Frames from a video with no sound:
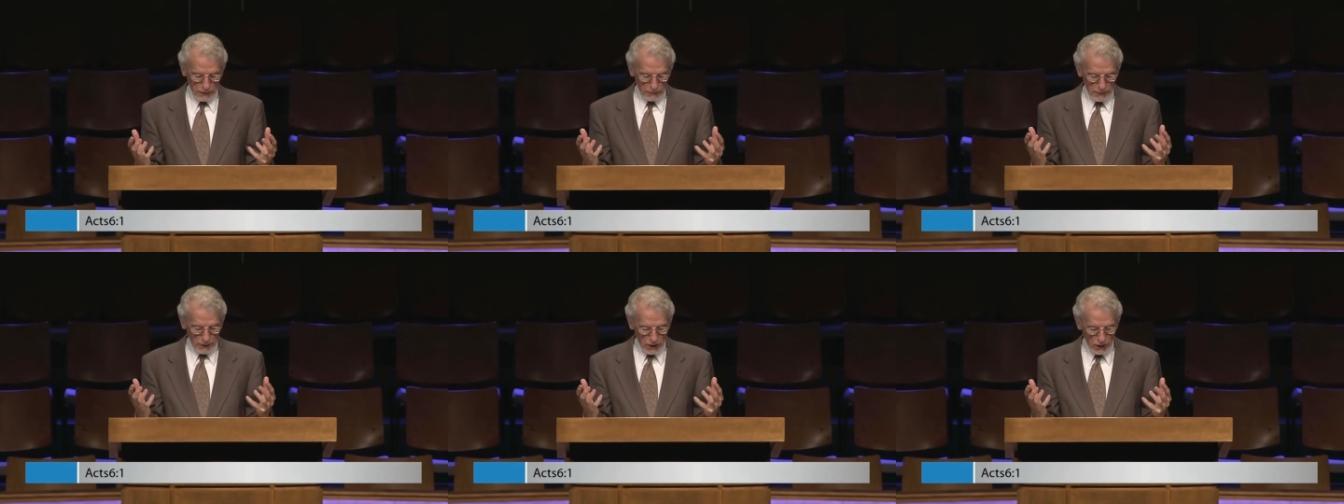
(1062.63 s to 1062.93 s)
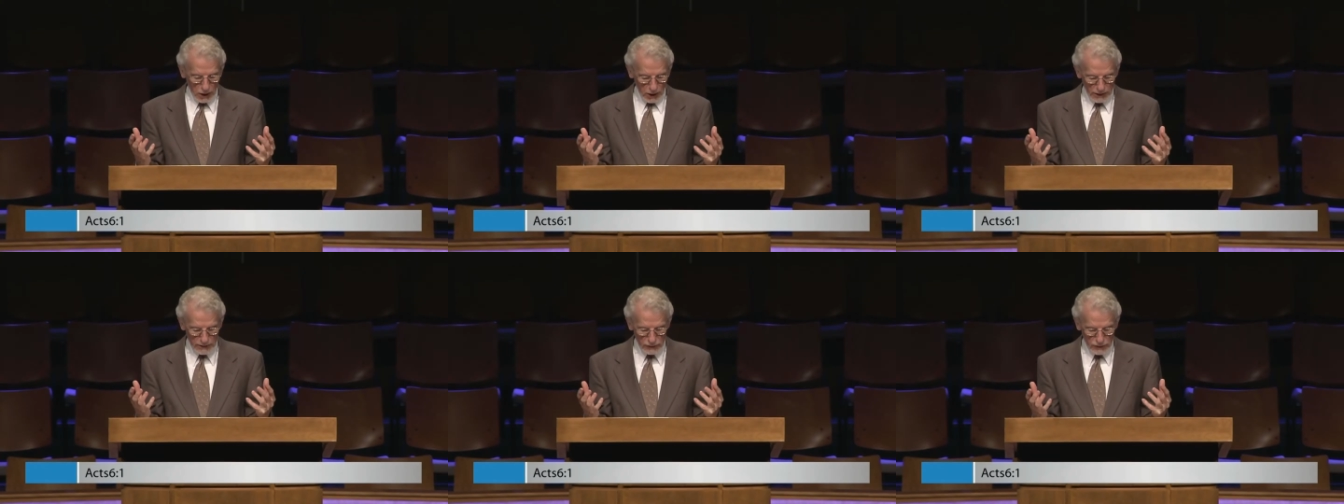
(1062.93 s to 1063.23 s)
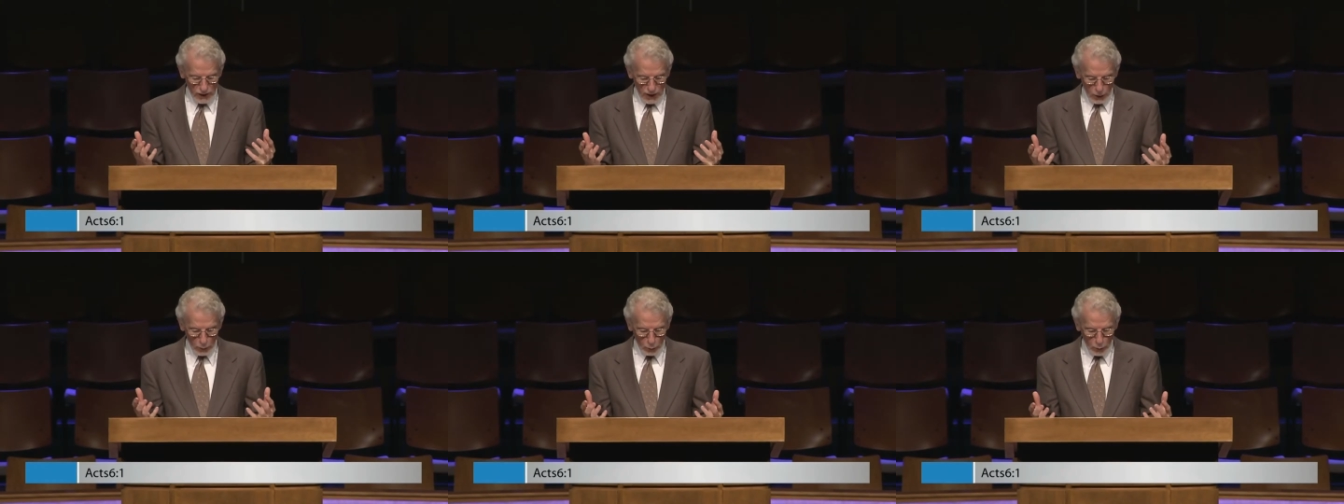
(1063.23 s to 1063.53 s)
because
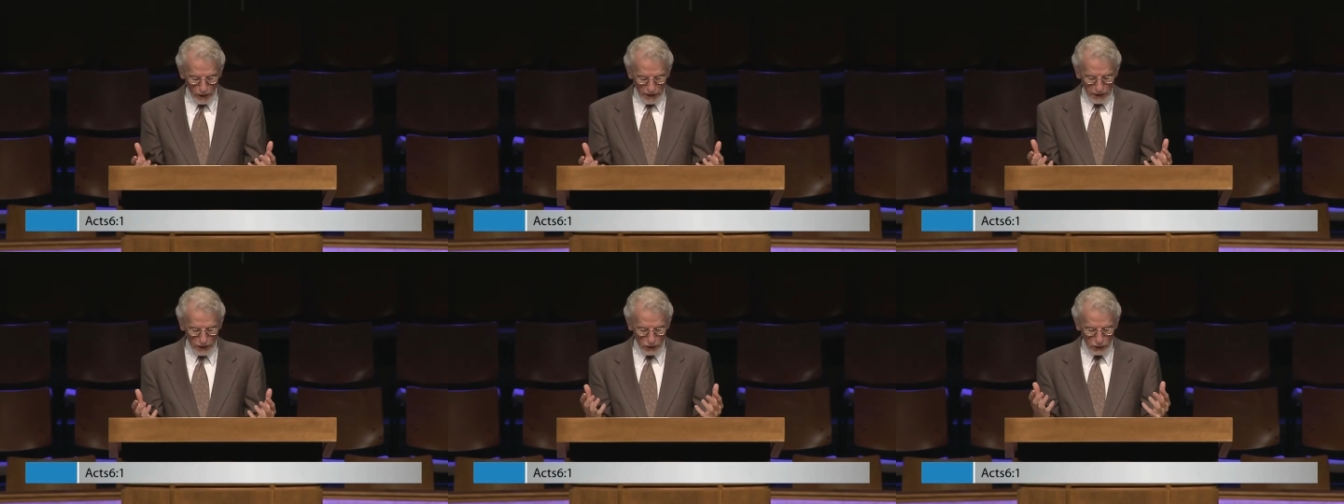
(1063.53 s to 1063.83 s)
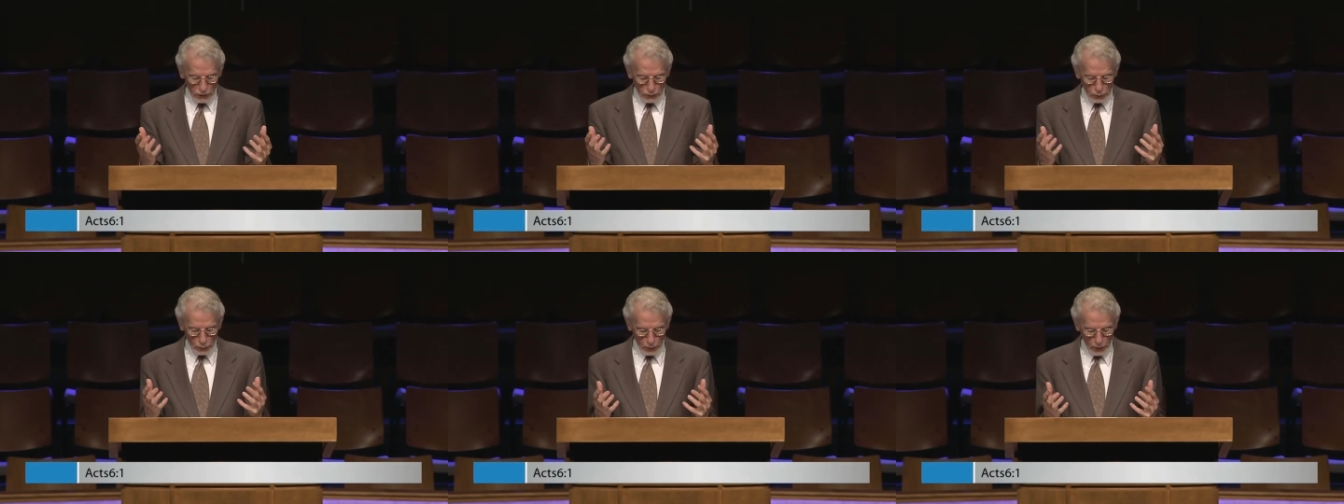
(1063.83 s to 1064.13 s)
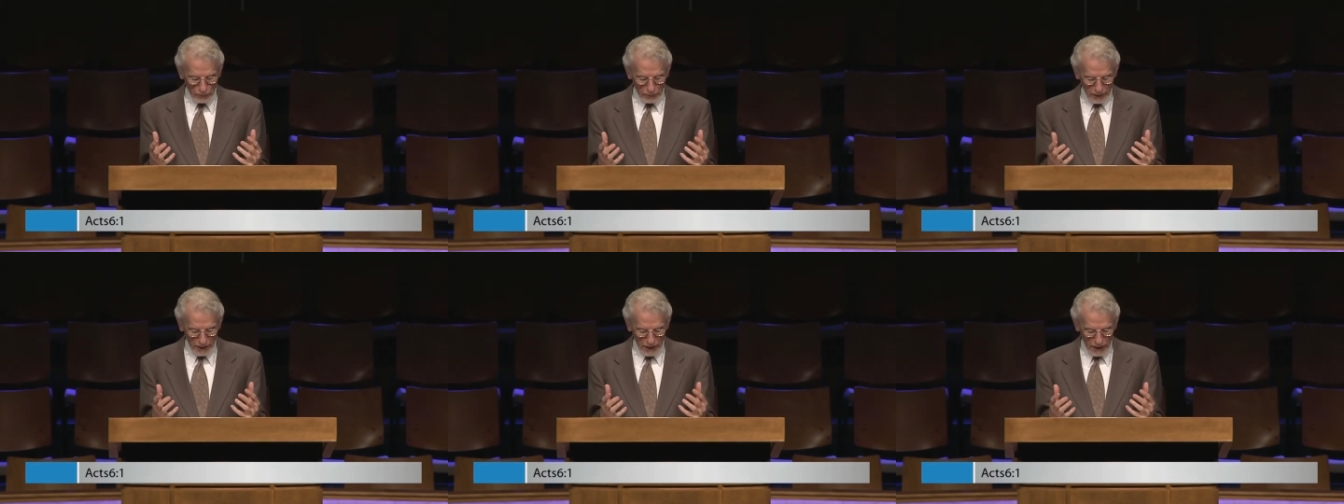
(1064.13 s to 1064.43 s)
their widows
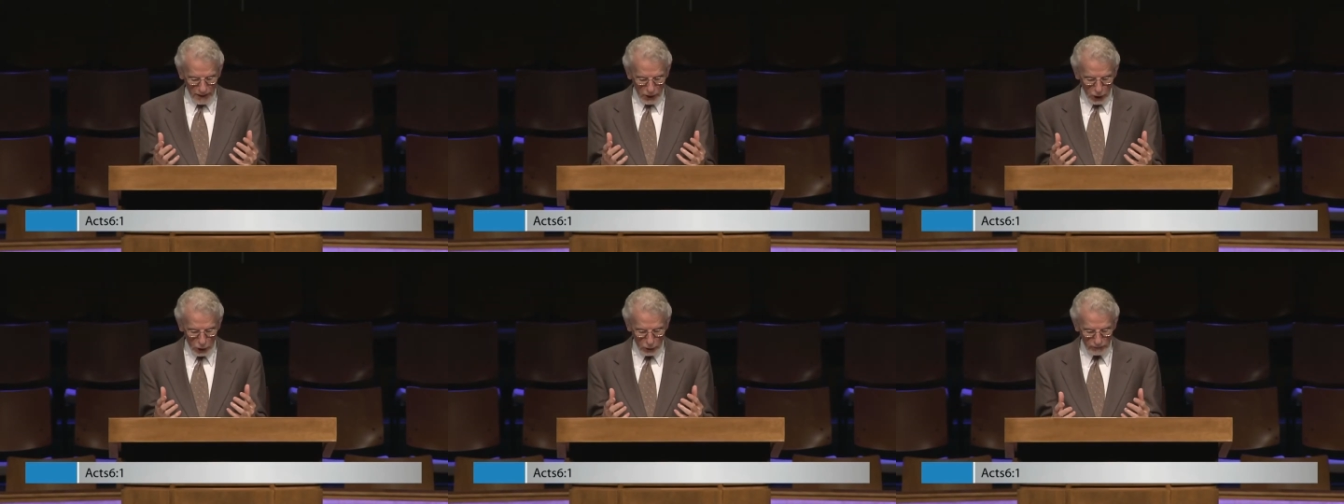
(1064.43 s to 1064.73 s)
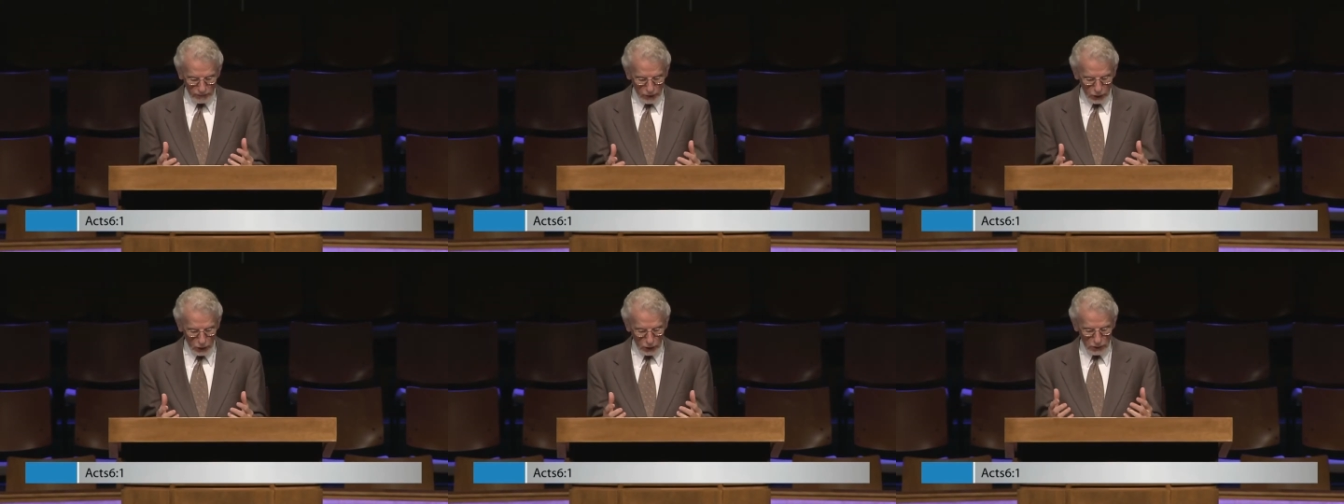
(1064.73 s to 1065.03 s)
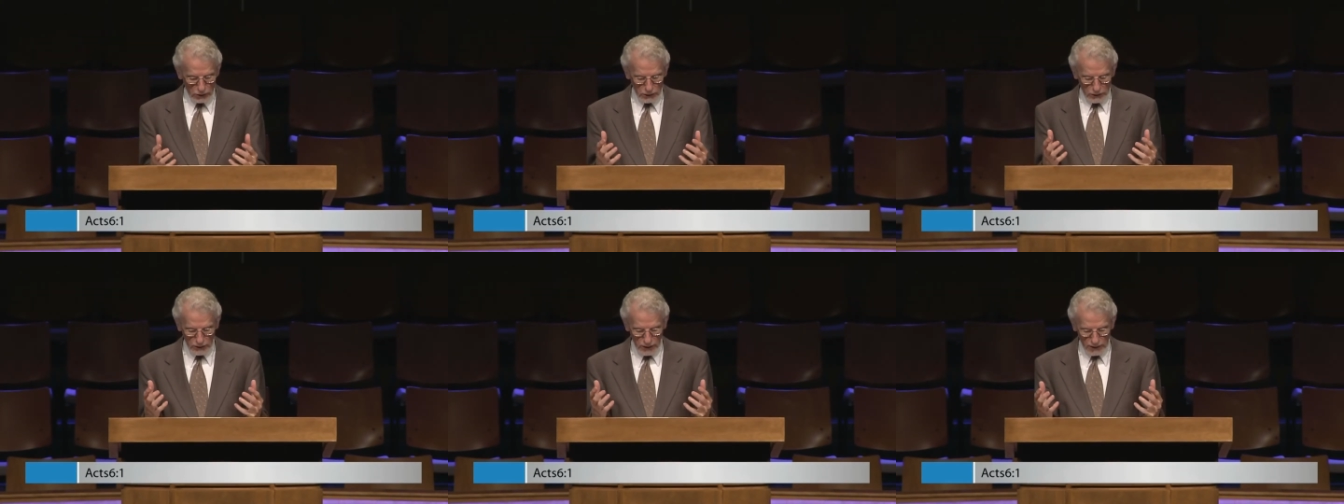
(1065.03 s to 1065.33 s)
were being overlooked